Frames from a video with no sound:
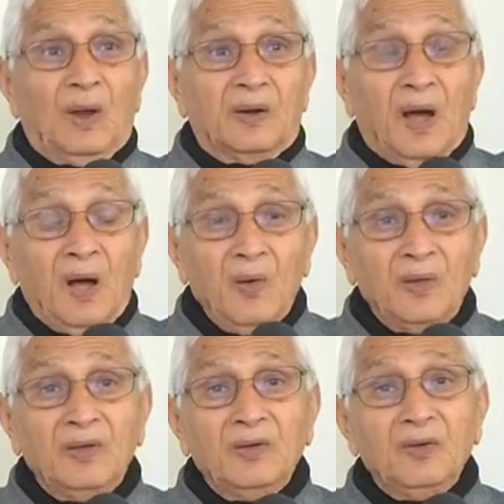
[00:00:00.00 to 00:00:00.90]
Now
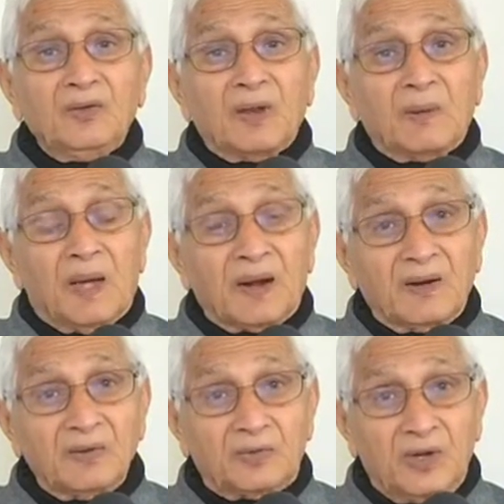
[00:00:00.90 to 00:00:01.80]
he is in
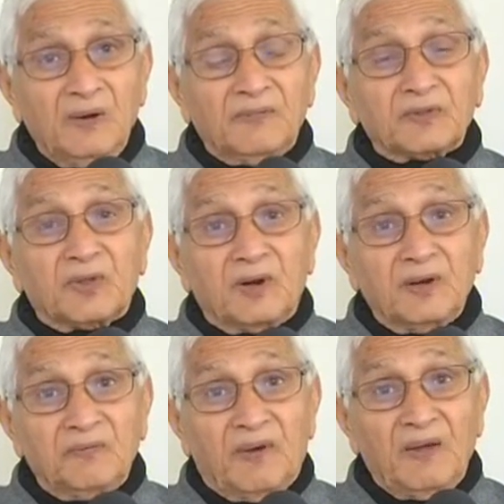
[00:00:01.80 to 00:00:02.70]
American jail for
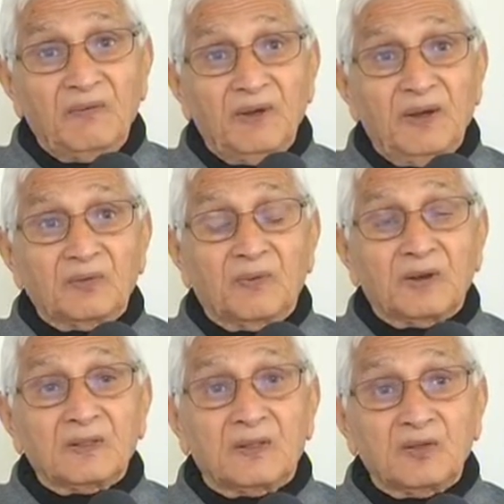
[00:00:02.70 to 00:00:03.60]
thirty-five years,
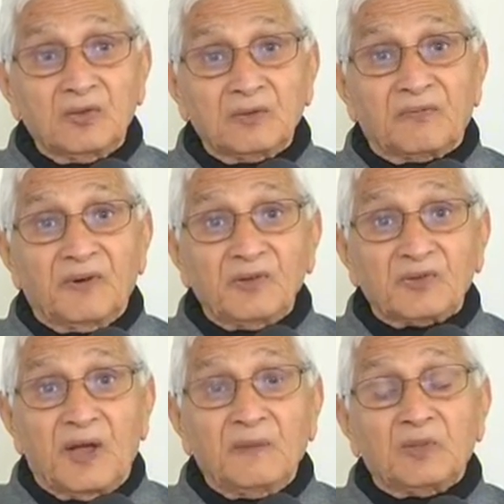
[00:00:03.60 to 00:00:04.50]
where this is the first
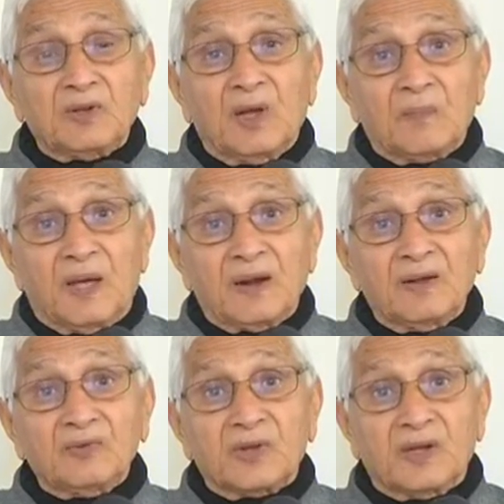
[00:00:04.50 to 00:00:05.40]
time that the
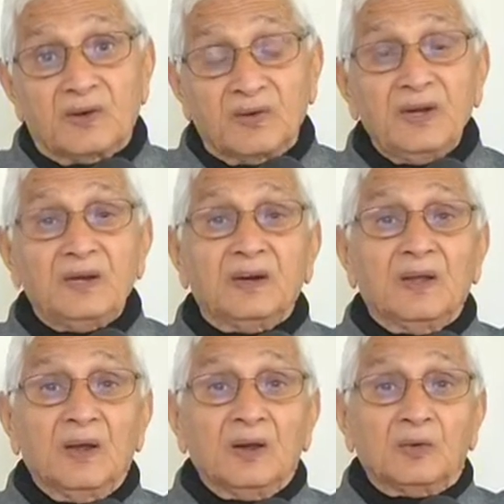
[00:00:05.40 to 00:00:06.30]
Americans agreed
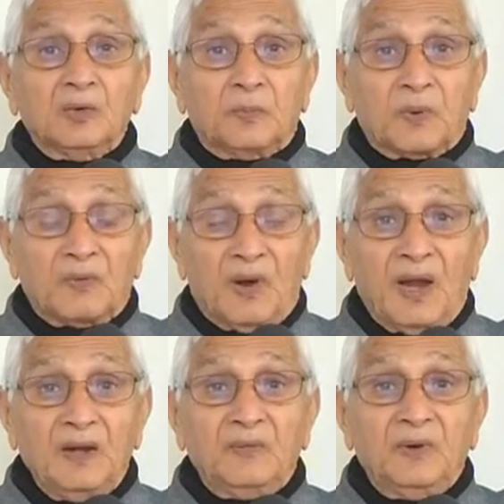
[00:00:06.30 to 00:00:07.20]
to
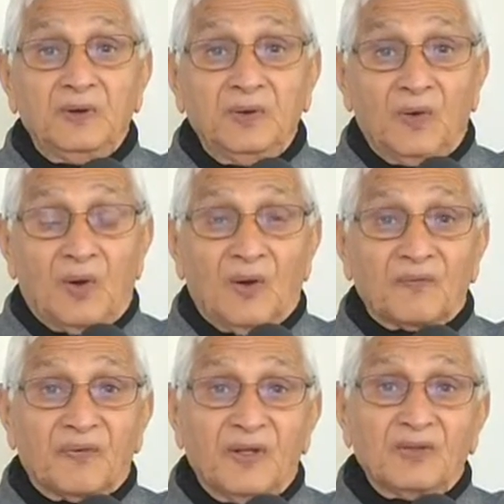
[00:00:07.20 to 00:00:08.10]
provide video
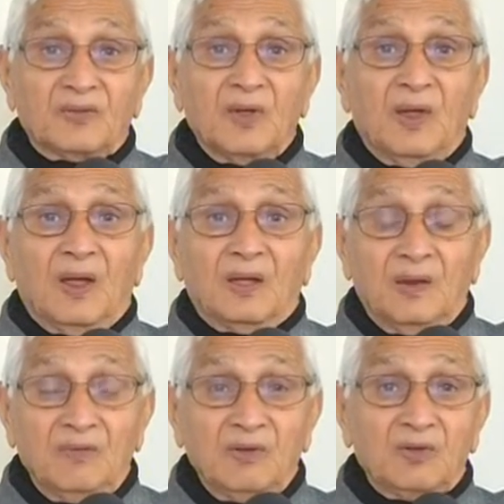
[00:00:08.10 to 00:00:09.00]
conference,
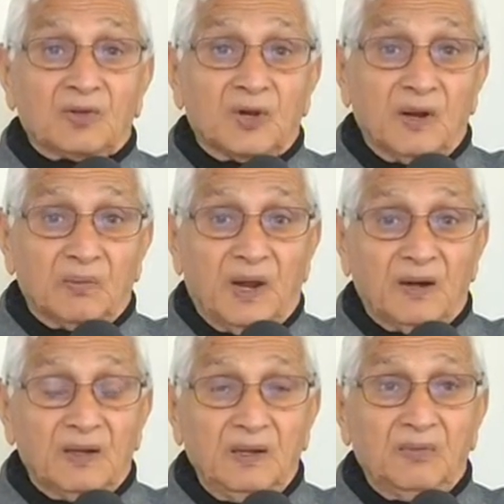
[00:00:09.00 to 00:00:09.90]
giving a state
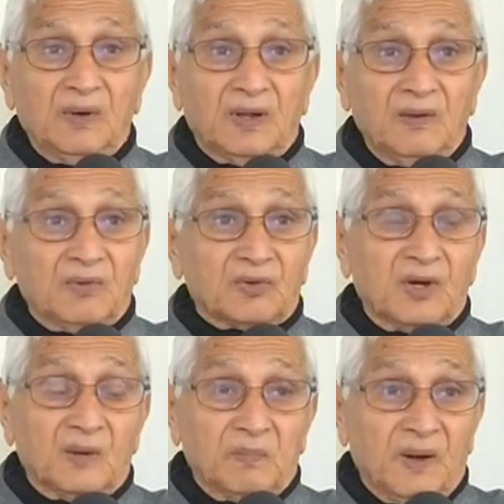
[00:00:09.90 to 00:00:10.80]
that he will give a
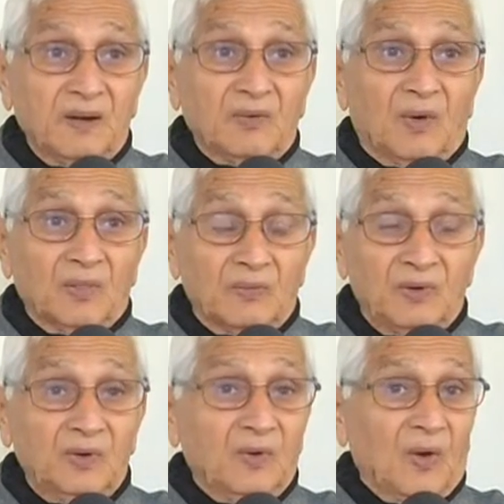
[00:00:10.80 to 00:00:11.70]
statement on the
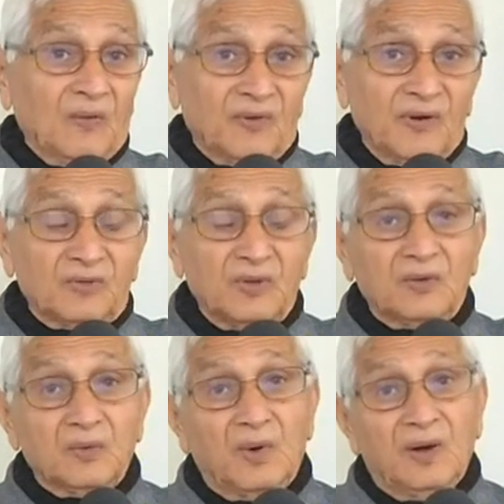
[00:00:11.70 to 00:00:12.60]
video
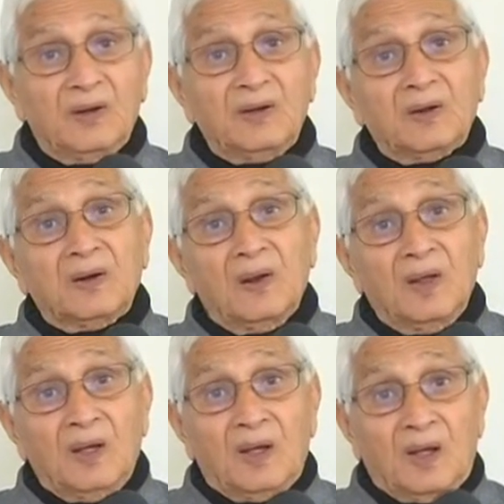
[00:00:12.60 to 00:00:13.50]
conferencing to Indian
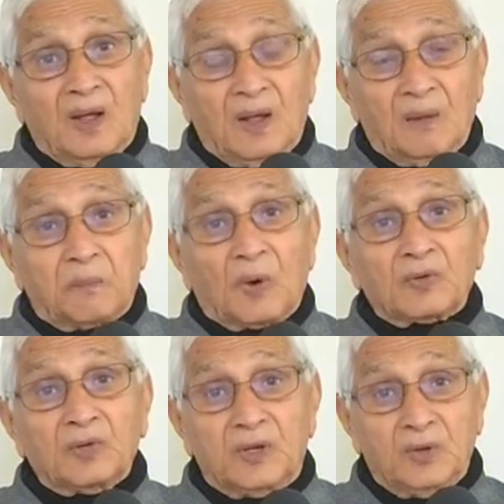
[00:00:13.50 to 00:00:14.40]
uh,
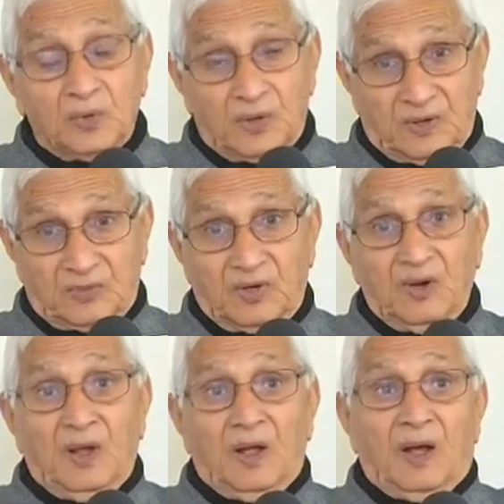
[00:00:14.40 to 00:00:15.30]
prosecutors,
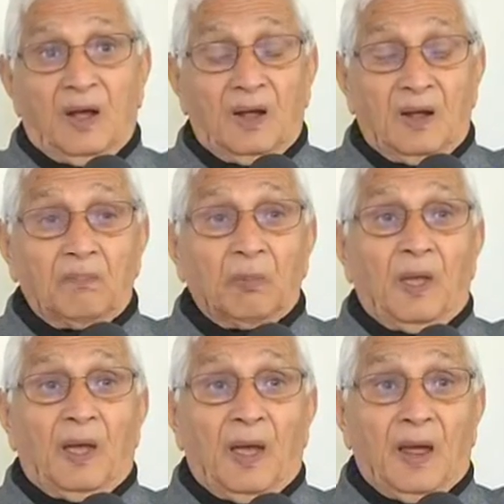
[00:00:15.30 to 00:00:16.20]
uh,
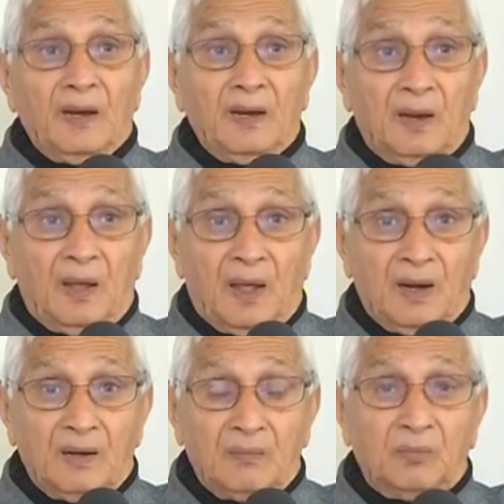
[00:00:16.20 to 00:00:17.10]
and
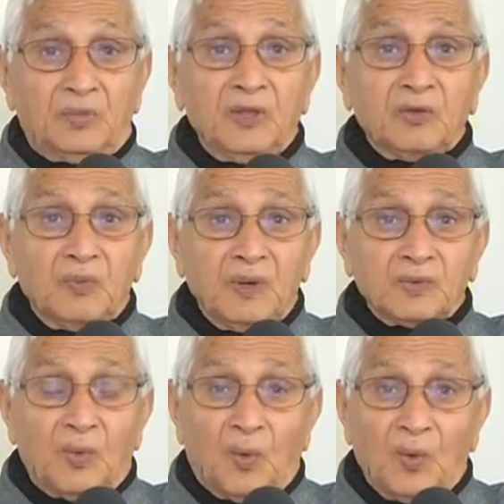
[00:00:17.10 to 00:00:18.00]
and this
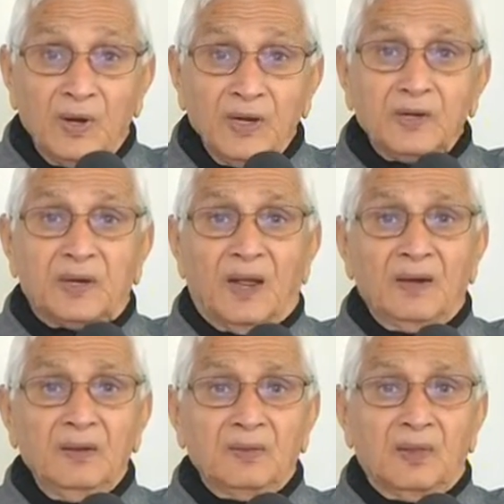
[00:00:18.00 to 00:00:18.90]
was only
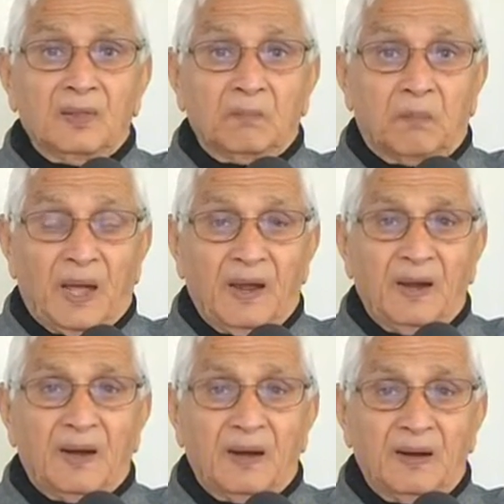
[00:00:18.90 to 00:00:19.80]
done by
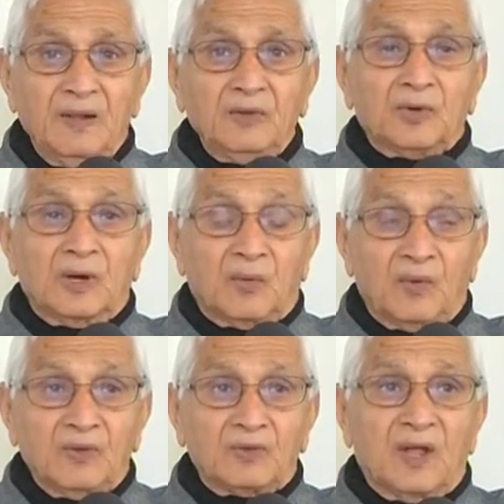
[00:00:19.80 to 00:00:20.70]
Headley's
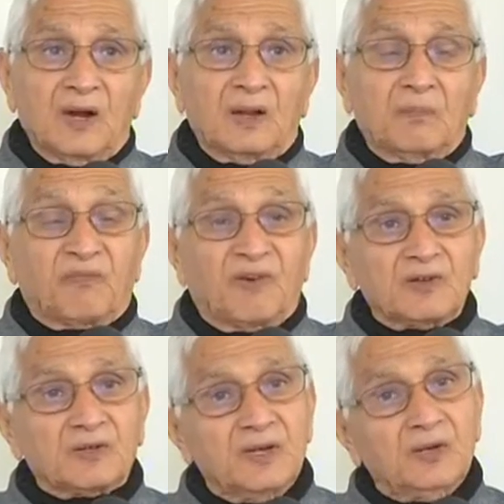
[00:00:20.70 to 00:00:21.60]
request that he,
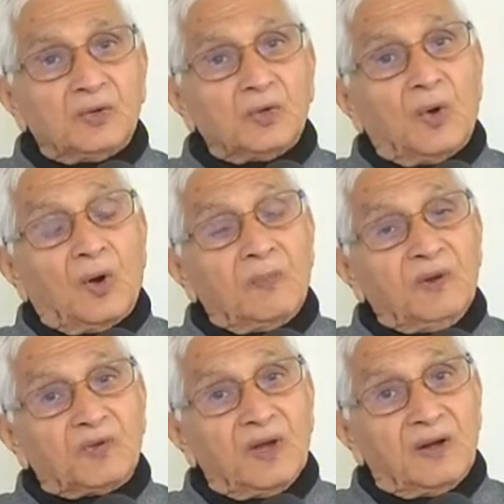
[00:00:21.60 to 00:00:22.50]
firstly, he should not
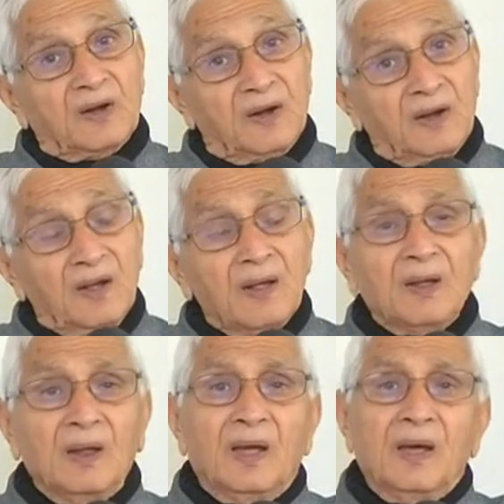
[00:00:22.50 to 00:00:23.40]
be sent to India
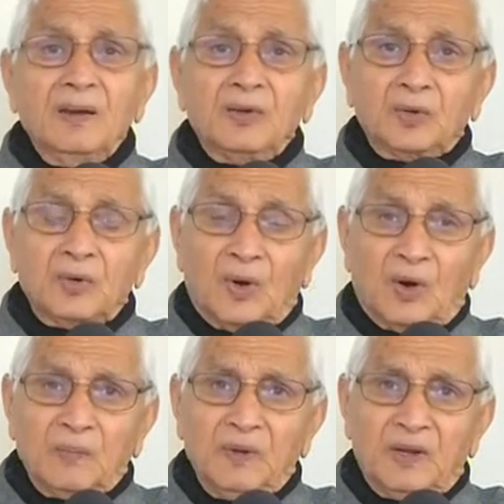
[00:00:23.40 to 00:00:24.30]
and he should
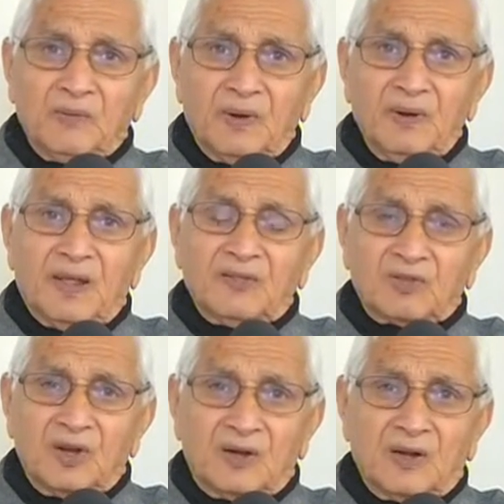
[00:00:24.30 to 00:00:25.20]
not be given death
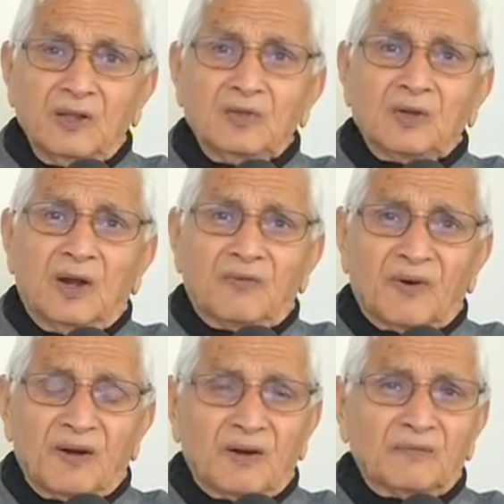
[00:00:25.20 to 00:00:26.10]
sentence in
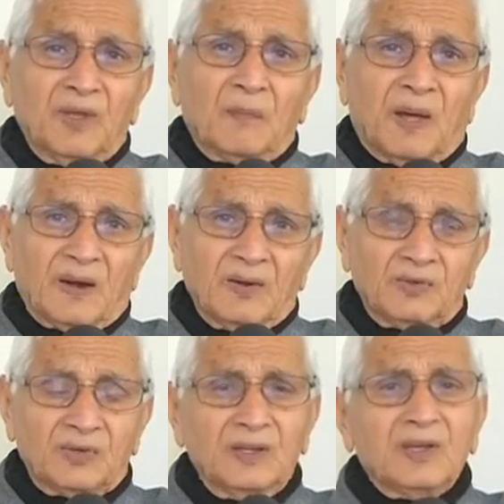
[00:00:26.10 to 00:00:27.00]
front of the
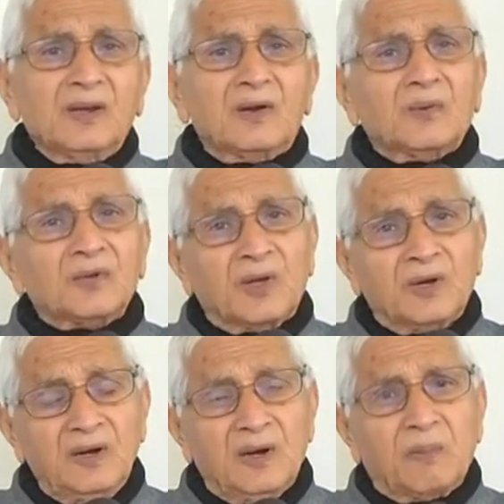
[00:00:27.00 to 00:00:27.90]
American judge, and it was
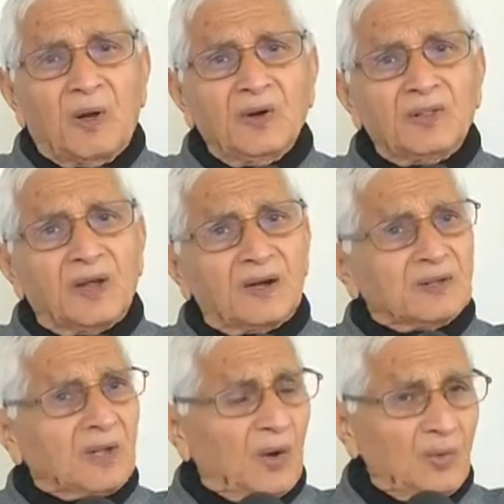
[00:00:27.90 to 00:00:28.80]
agreed upon, and that
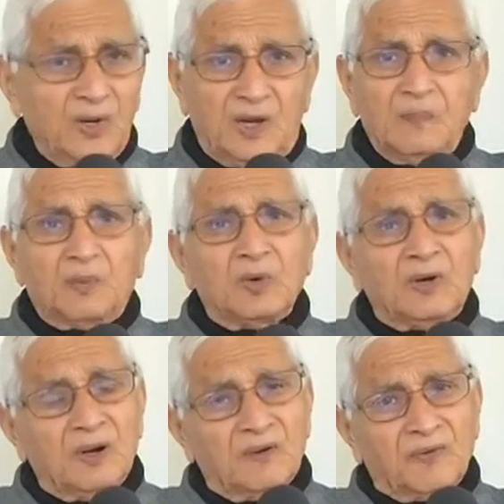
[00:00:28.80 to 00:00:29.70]
is how he came to
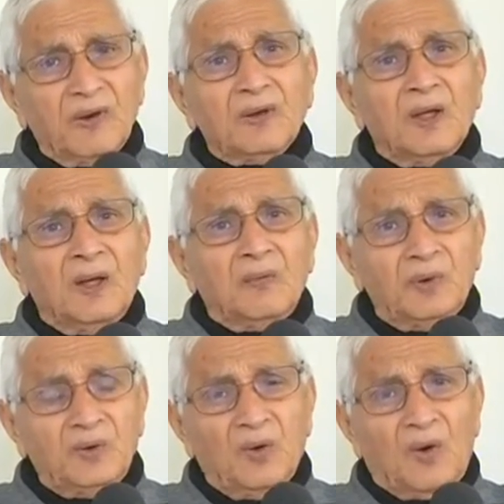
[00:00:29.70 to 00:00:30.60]
India for
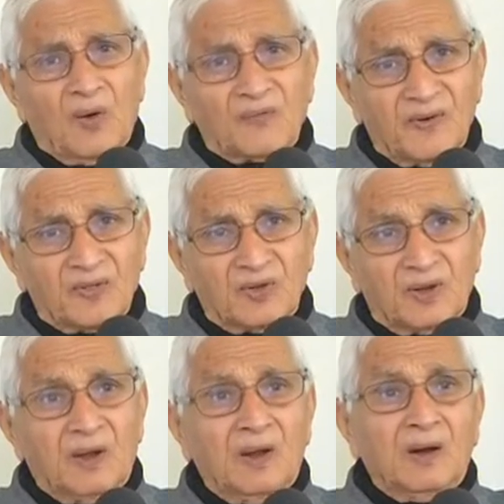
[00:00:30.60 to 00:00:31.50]
video
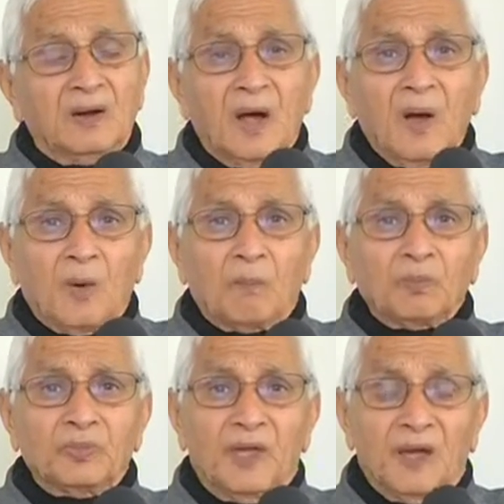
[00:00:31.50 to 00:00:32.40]
conferencing. Now
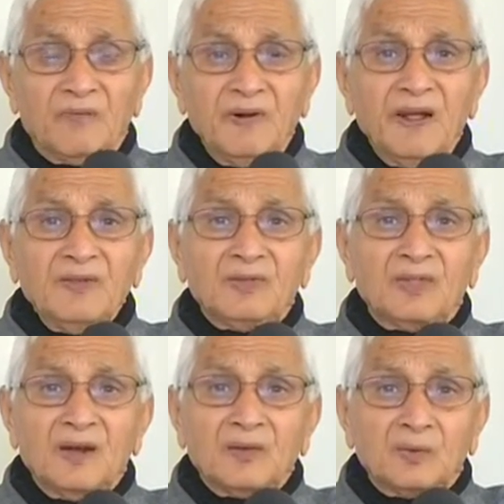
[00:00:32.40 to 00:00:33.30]
the evidence,
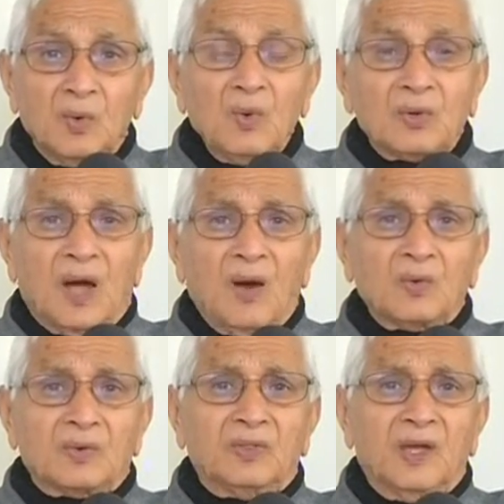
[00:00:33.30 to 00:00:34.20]
there is no
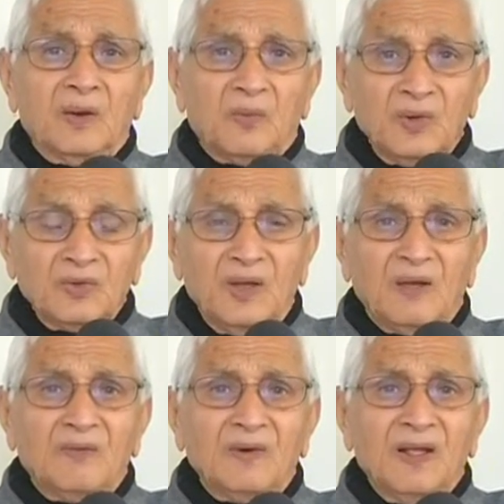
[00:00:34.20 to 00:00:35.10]
doubt, there was a
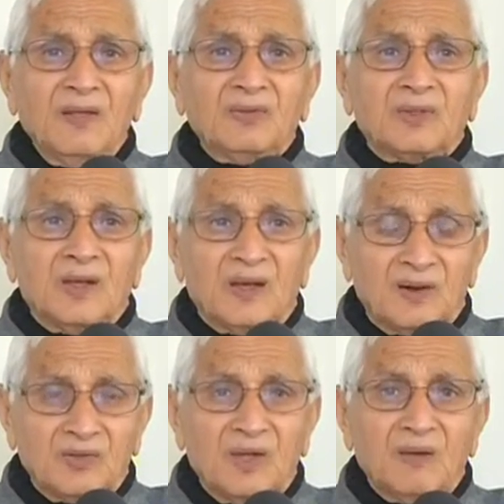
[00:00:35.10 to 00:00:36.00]
evidence, there
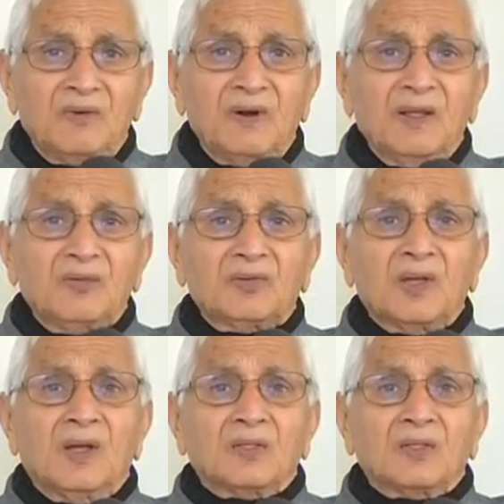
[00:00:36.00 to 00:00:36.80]
is a evidence.